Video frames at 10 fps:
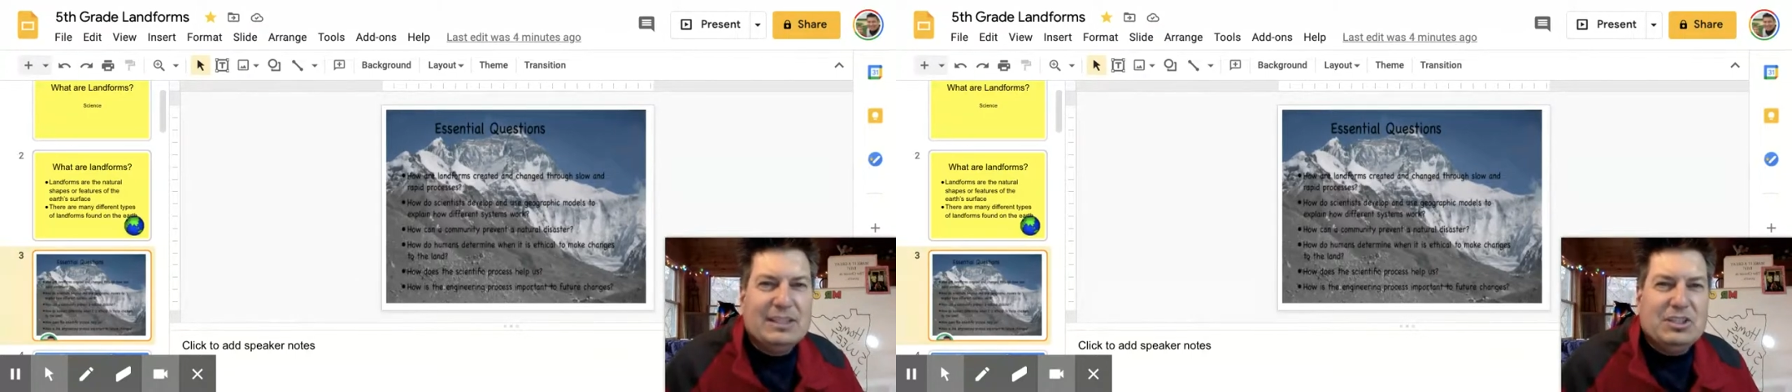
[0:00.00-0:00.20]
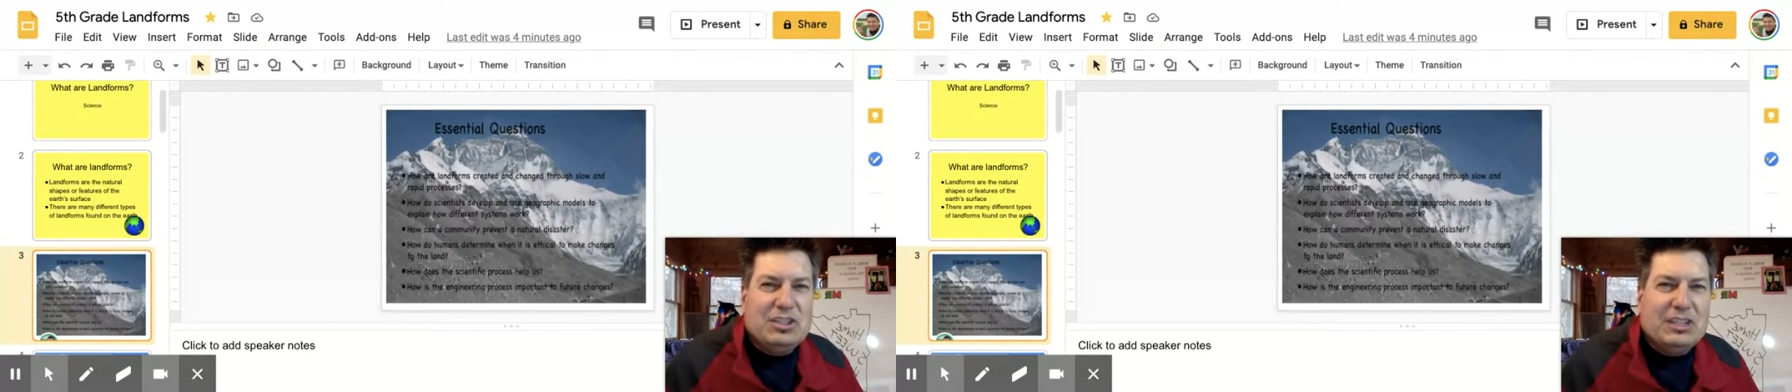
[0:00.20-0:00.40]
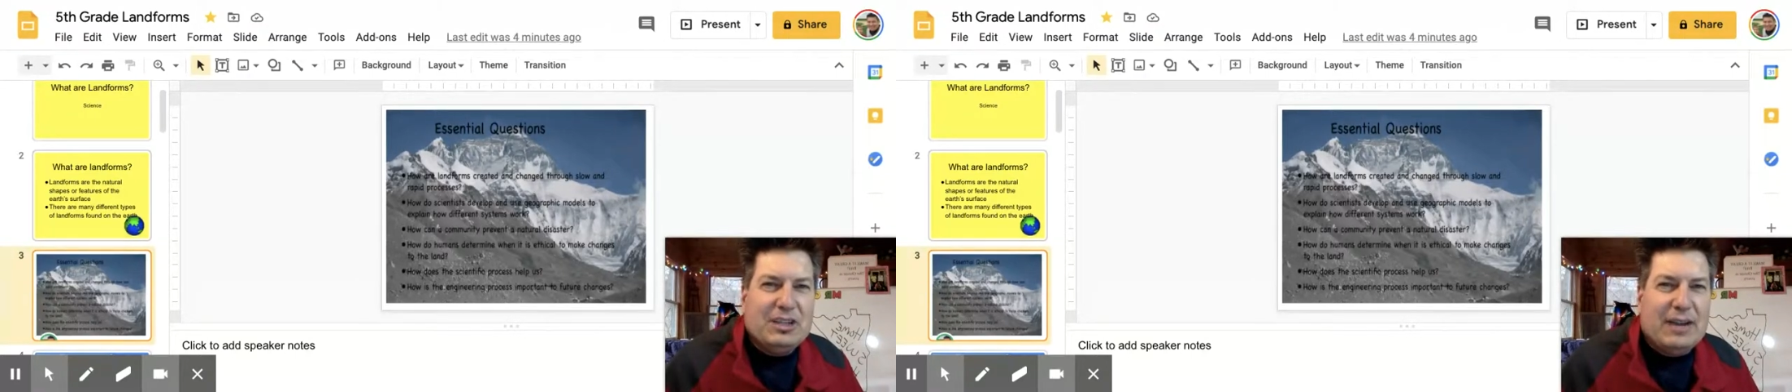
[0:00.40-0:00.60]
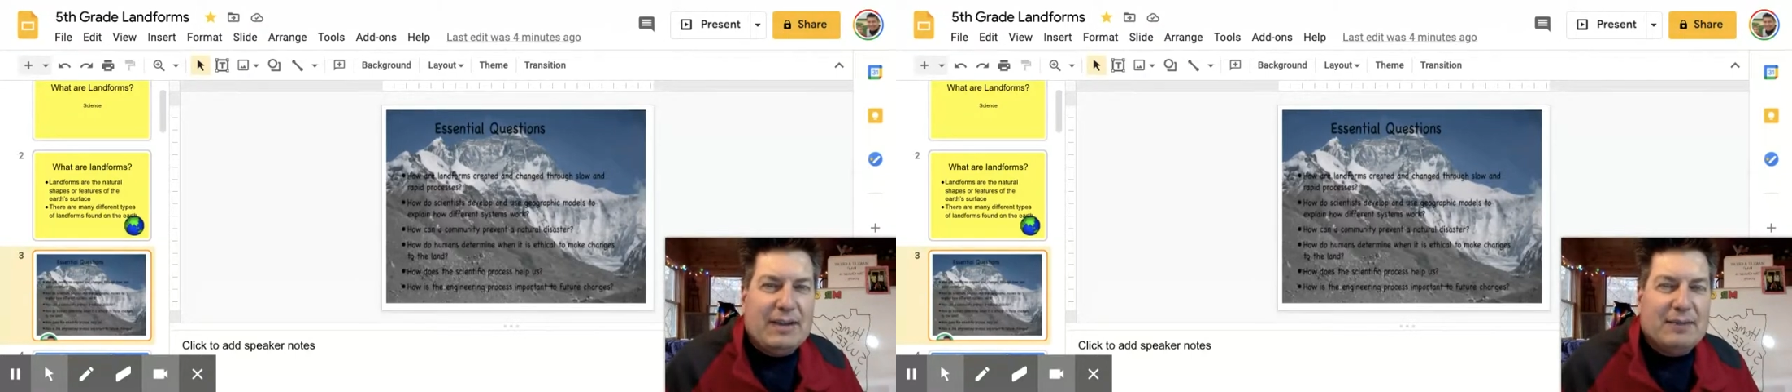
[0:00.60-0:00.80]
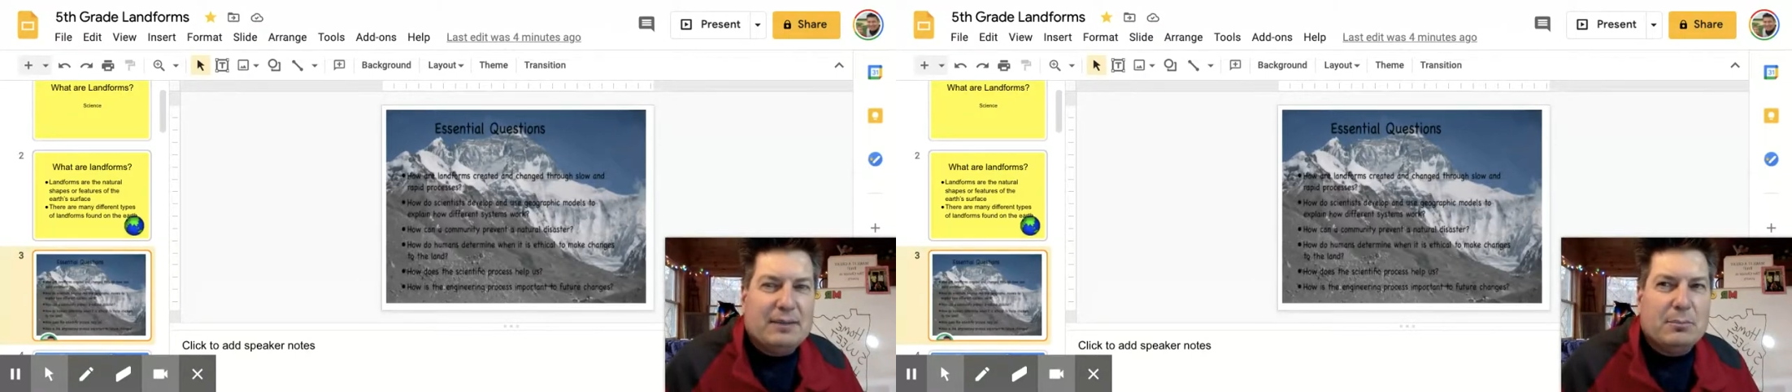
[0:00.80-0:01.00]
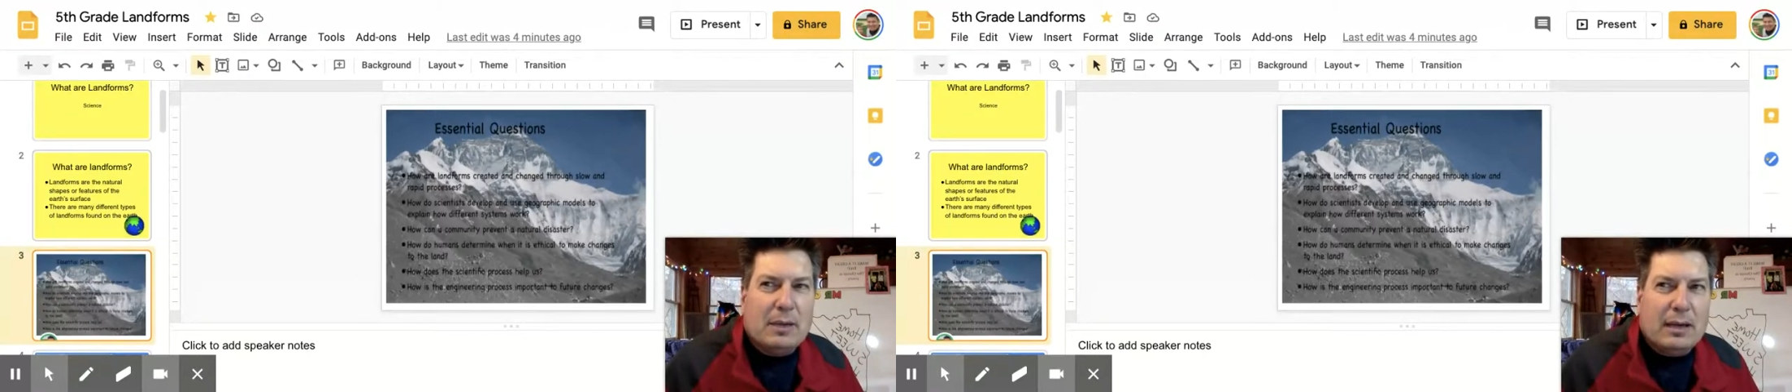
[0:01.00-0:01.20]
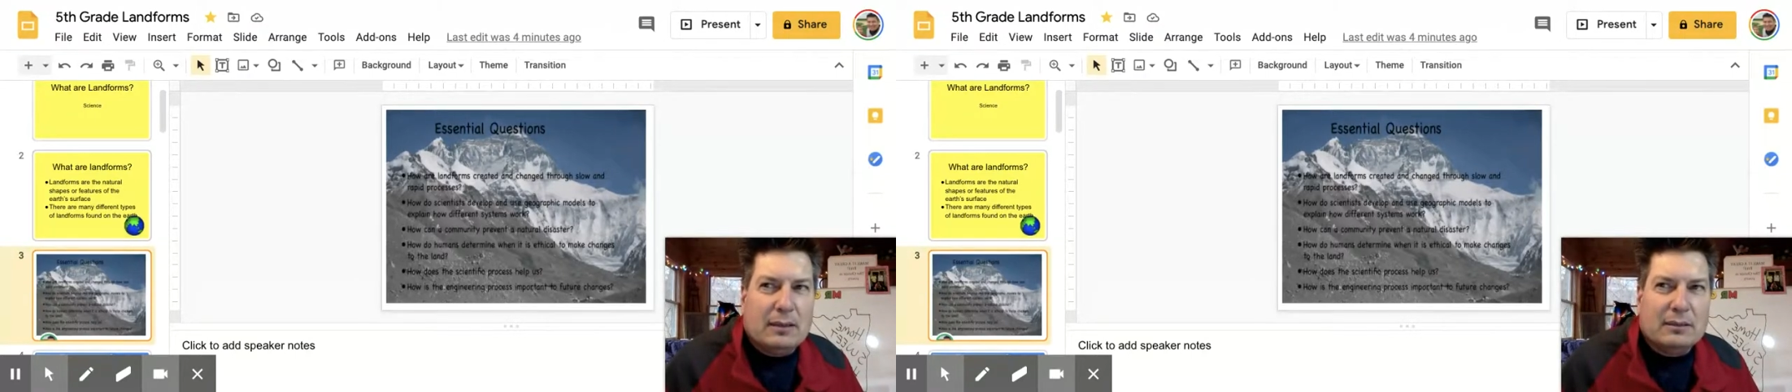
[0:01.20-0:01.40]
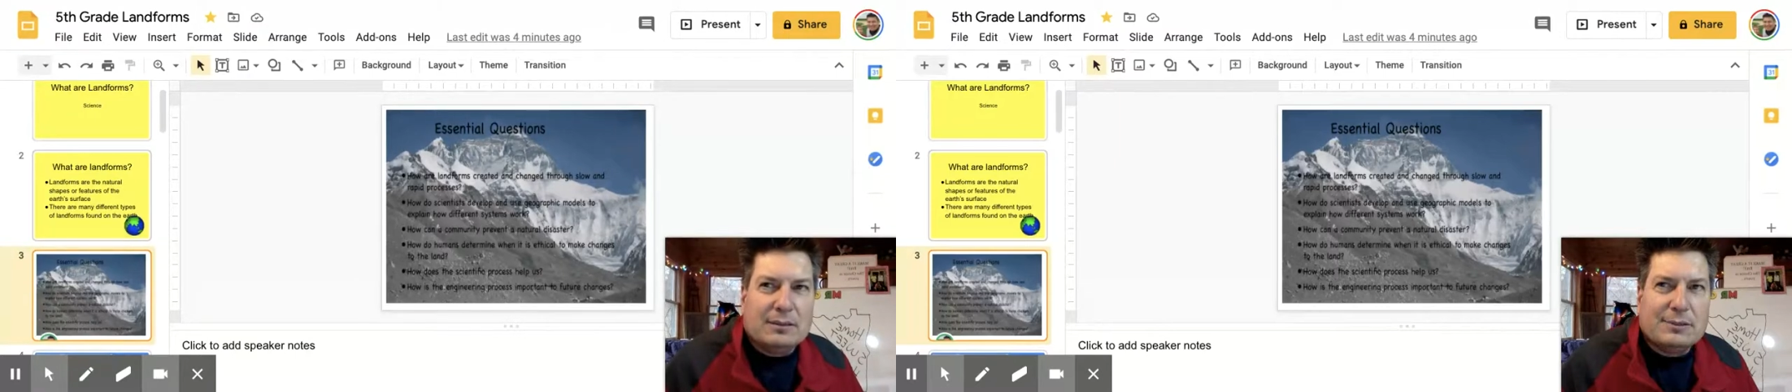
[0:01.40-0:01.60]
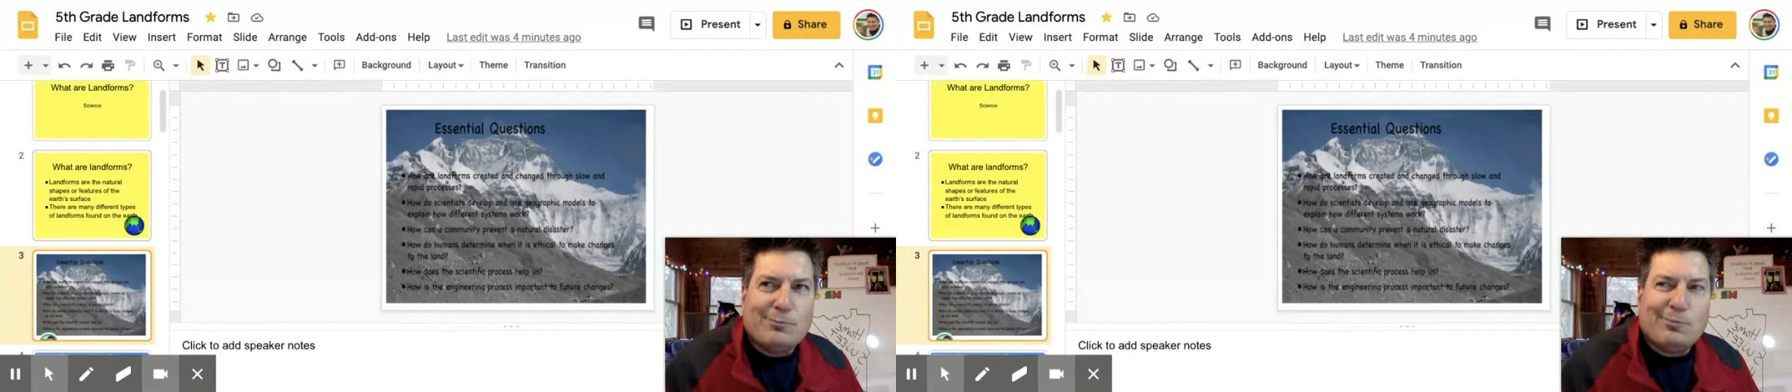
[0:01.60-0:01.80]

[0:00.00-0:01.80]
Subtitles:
Geographic models.